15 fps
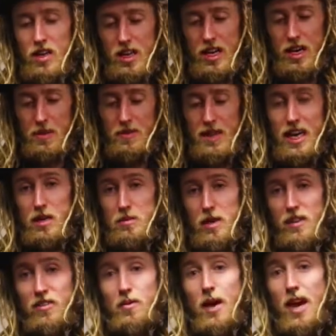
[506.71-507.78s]
That can
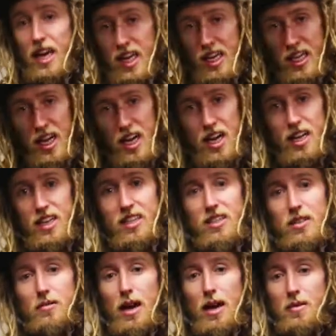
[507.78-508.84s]
be from hanging in a harness
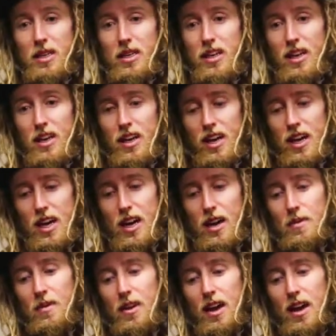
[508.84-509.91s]
and maybe
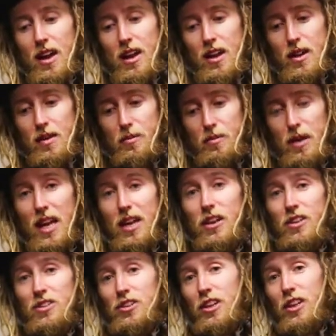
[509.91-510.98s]
blood
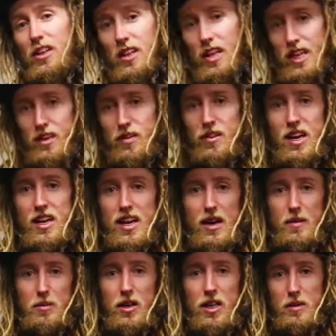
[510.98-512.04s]
not circulating around our
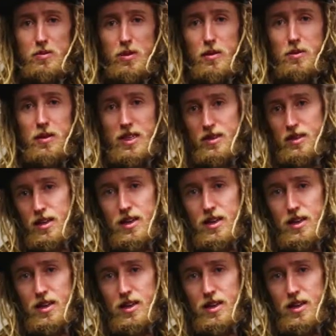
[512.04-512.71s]
body properly,